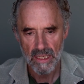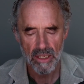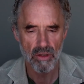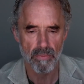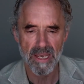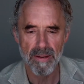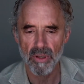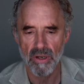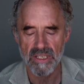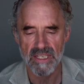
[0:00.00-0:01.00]
You know, the people
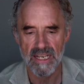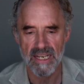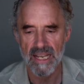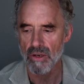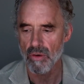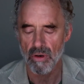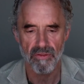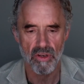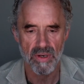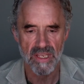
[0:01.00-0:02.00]
on CNN who are
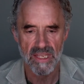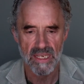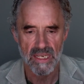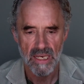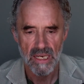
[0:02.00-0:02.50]
viewing the